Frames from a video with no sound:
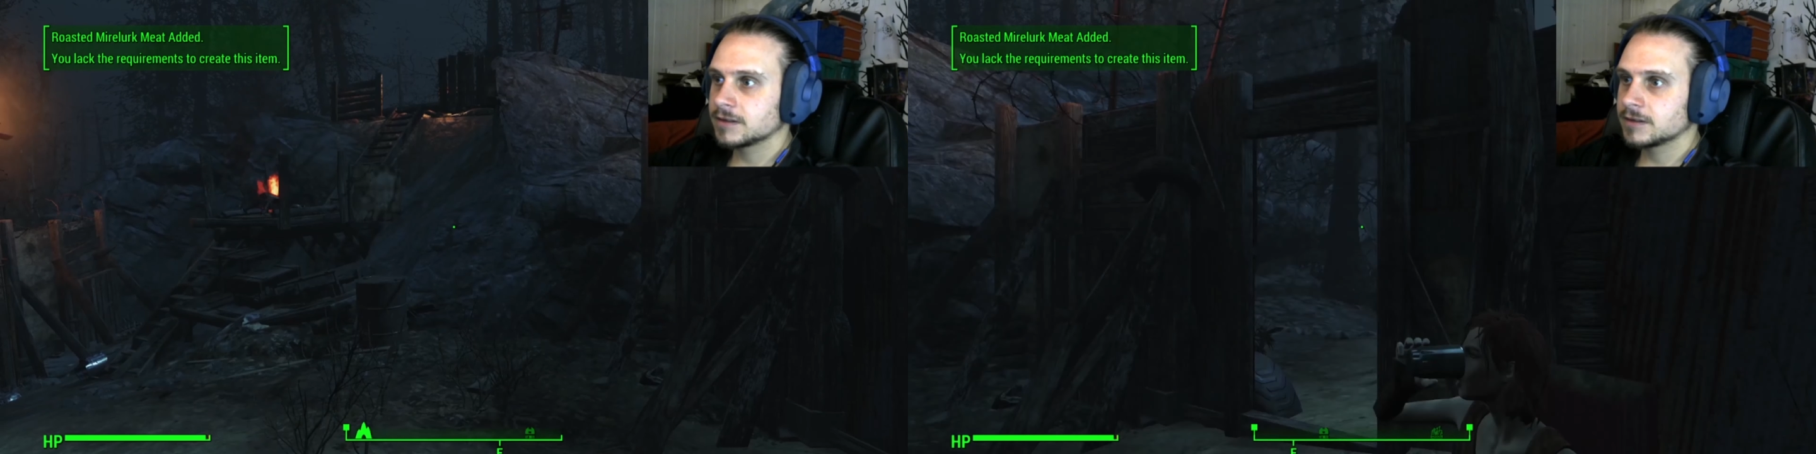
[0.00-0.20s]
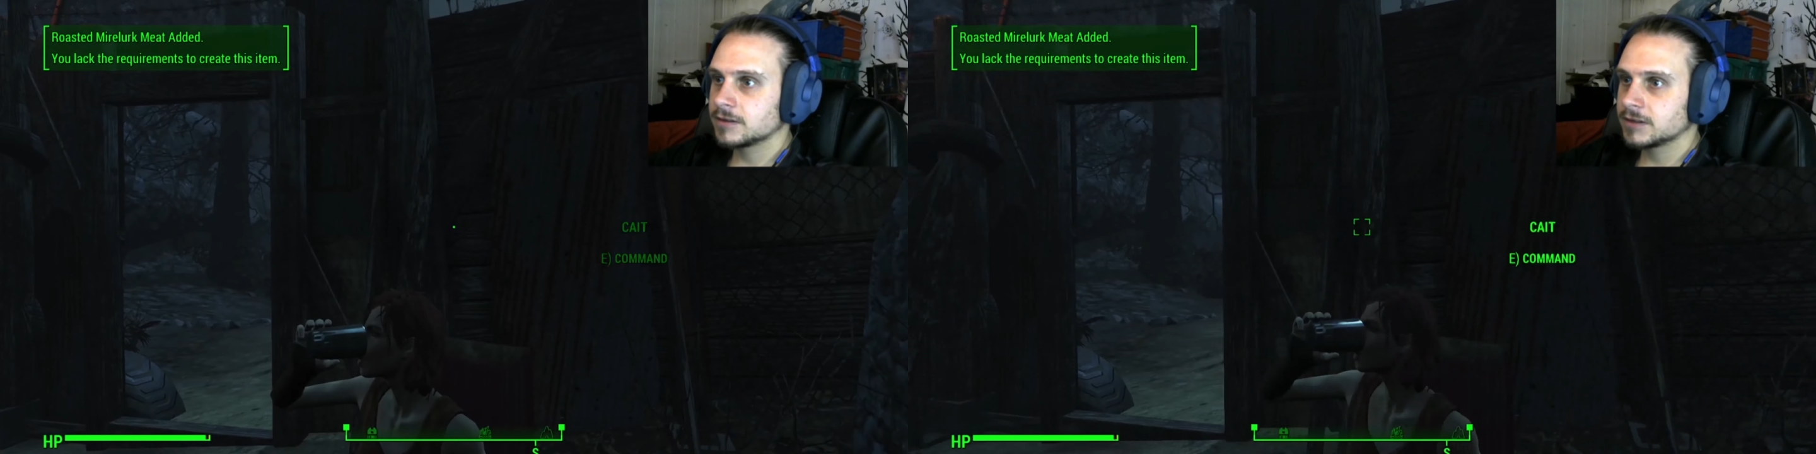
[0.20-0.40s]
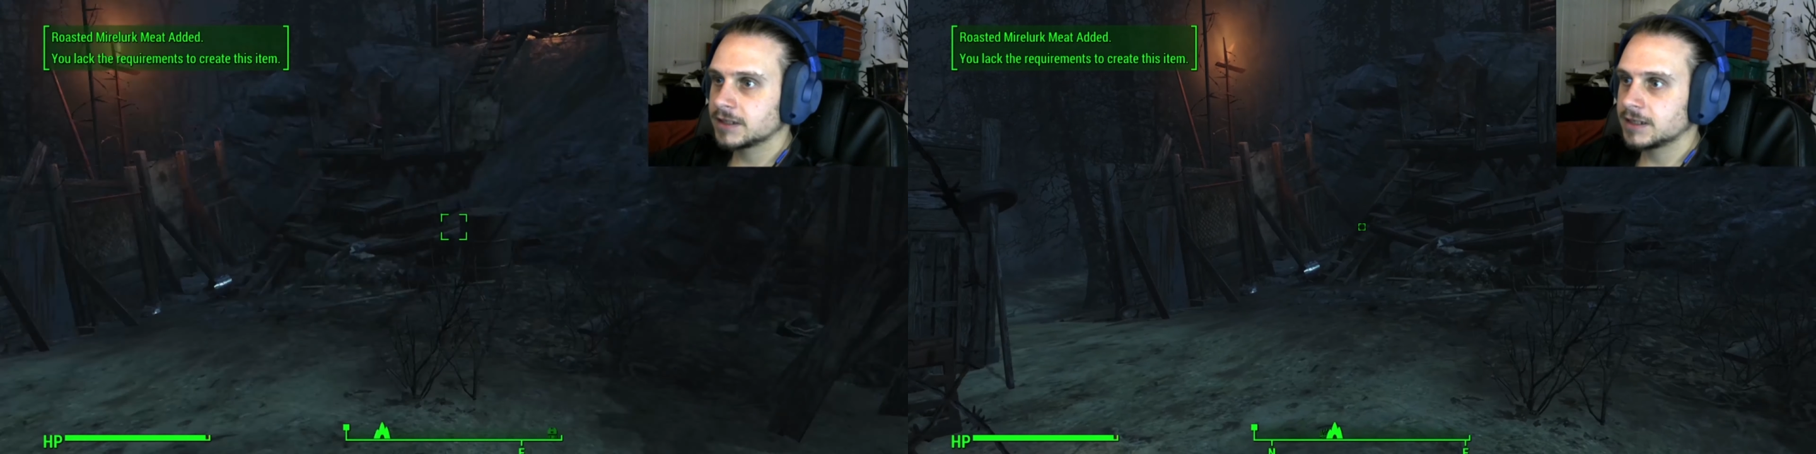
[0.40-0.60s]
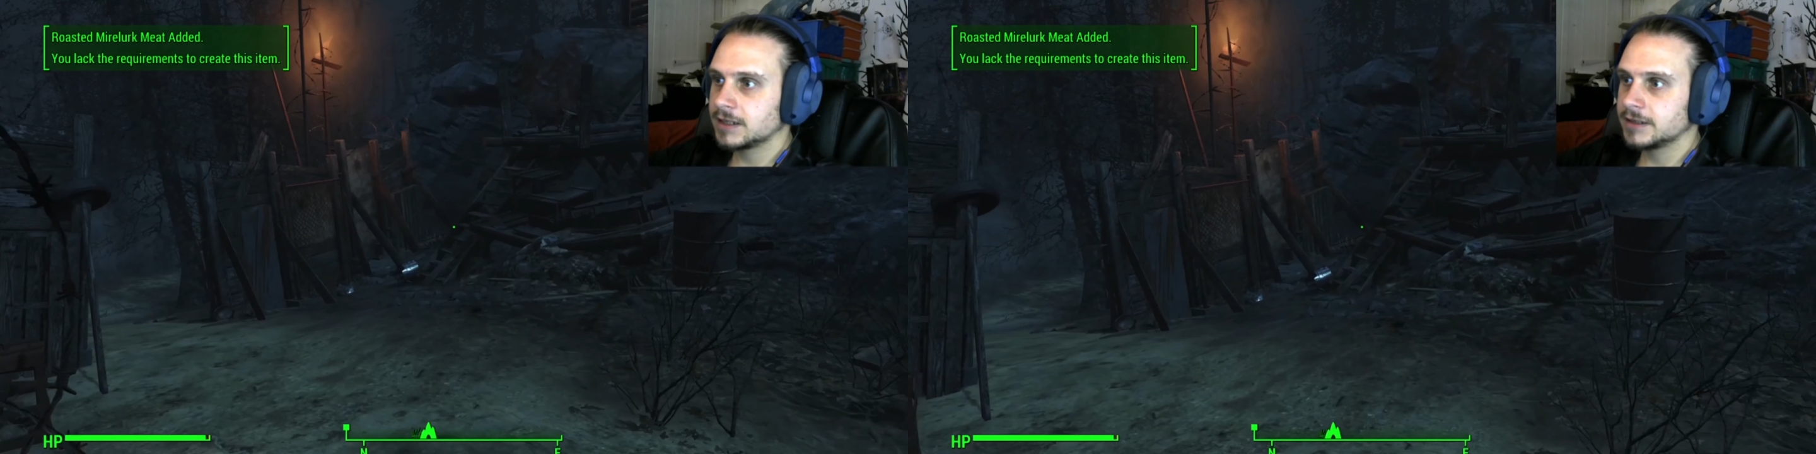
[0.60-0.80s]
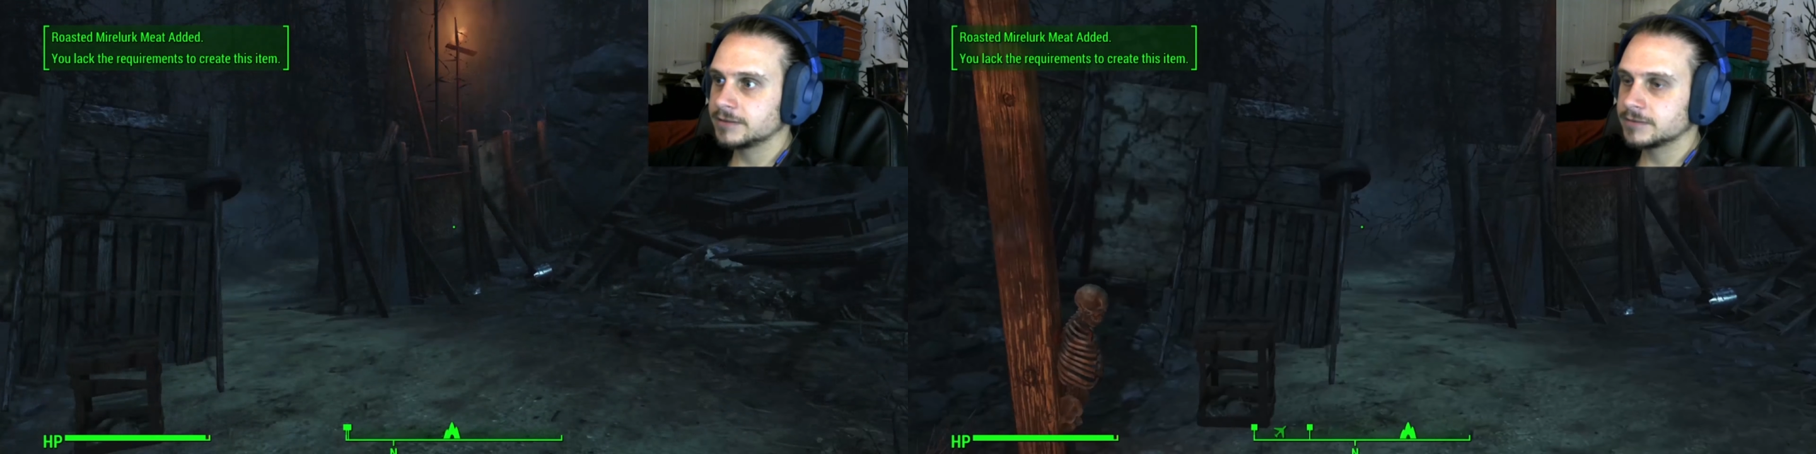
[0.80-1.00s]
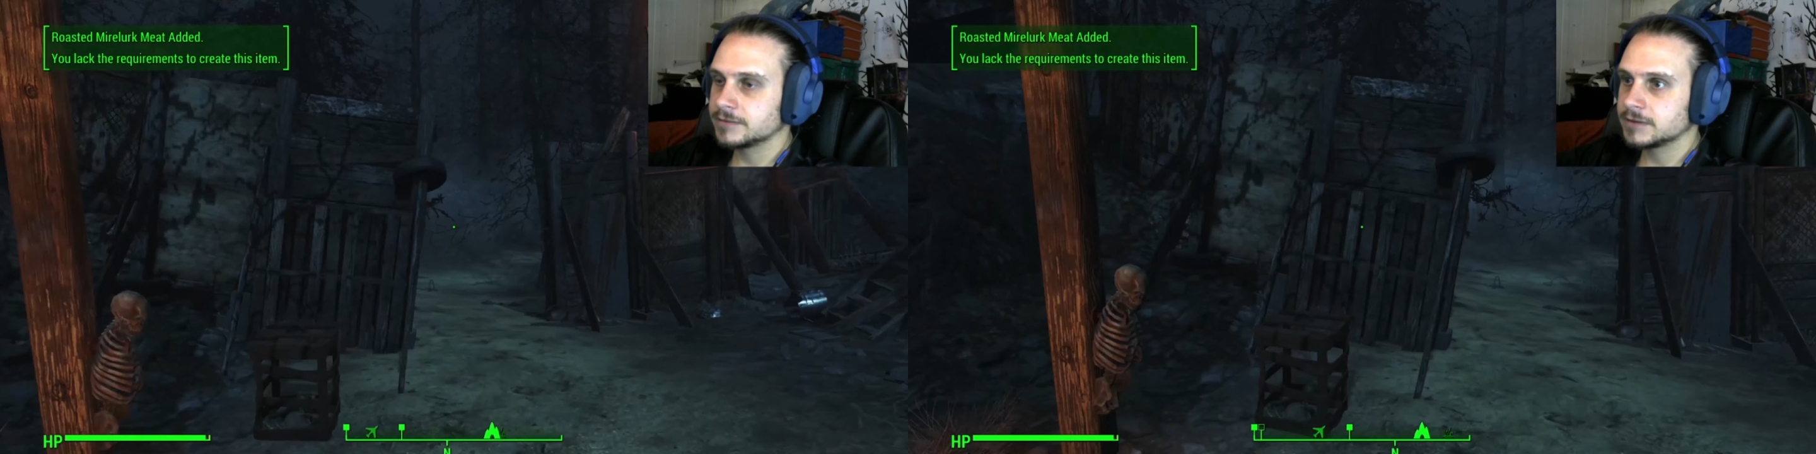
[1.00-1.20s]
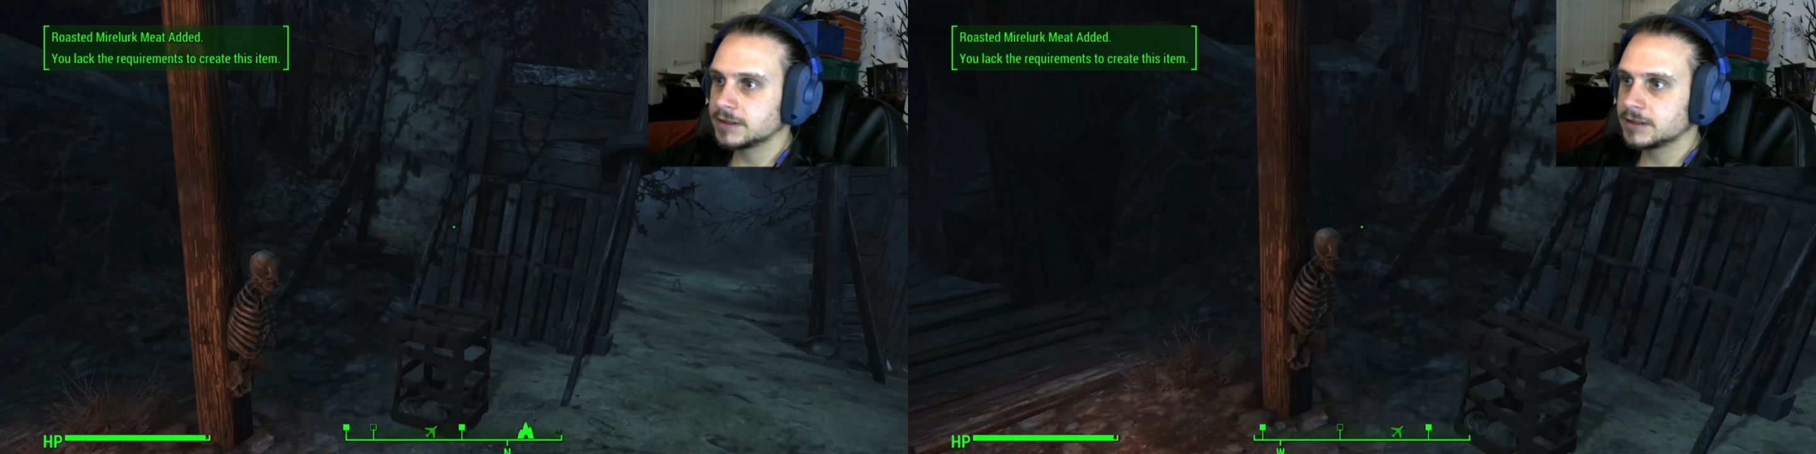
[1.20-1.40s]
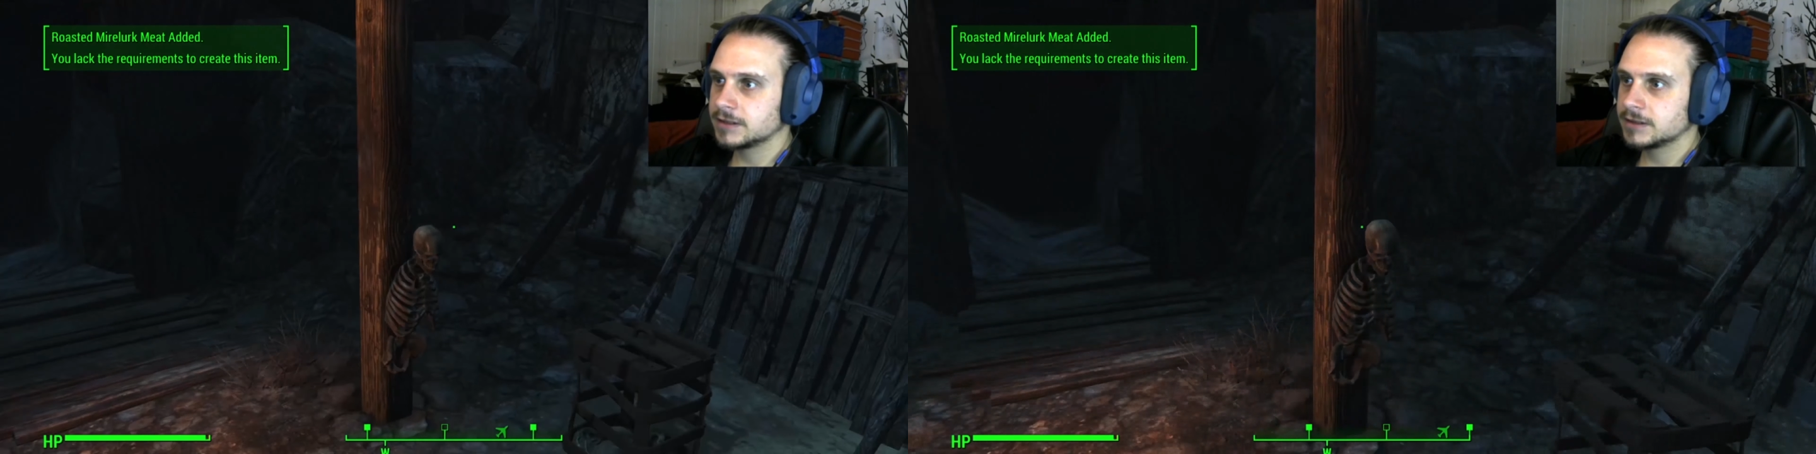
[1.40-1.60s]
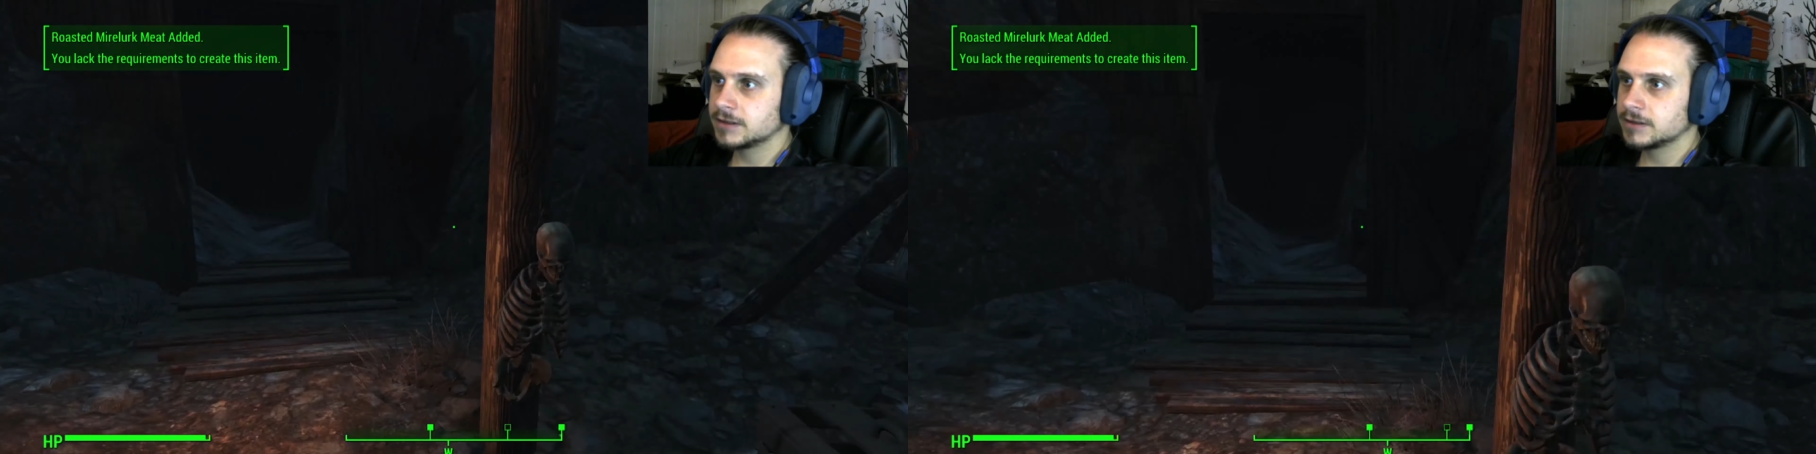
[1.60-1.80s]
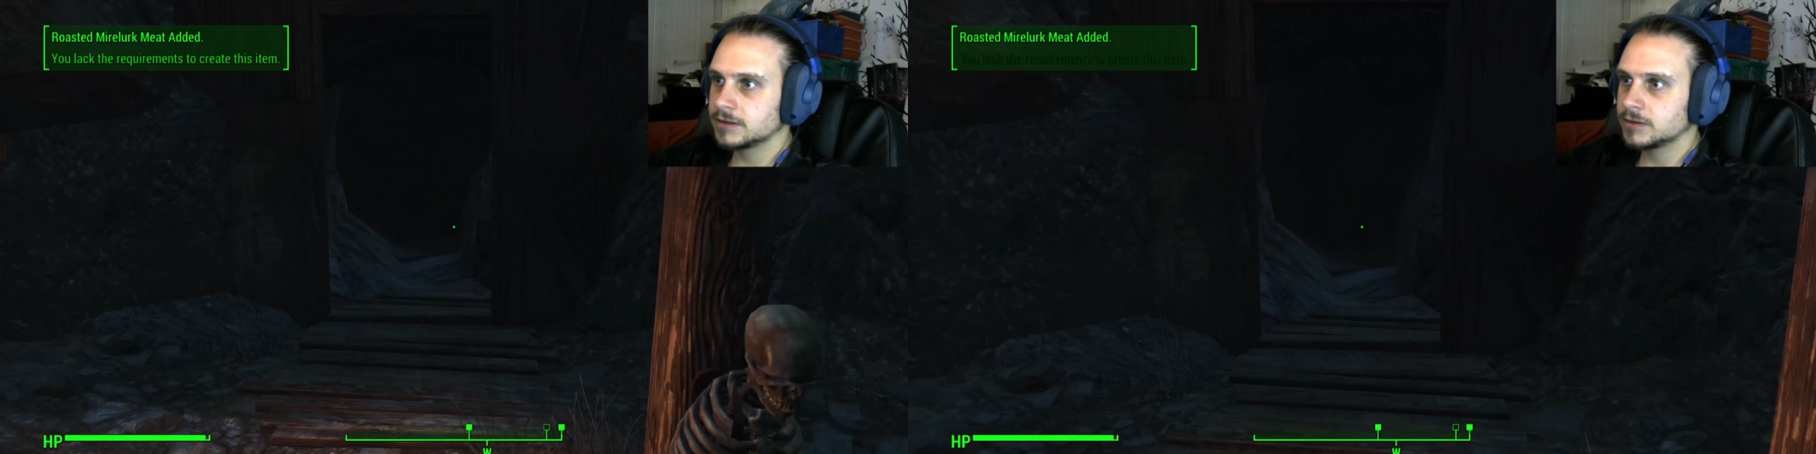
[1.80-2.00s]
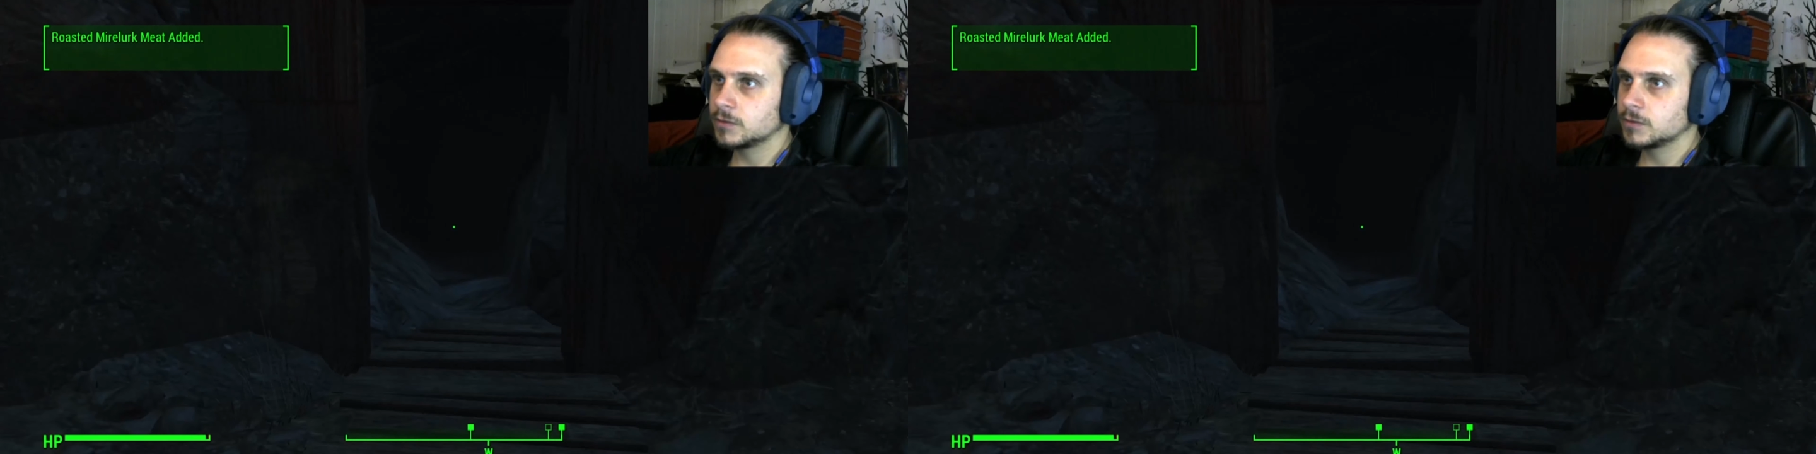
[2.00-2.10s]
Okay. Uh,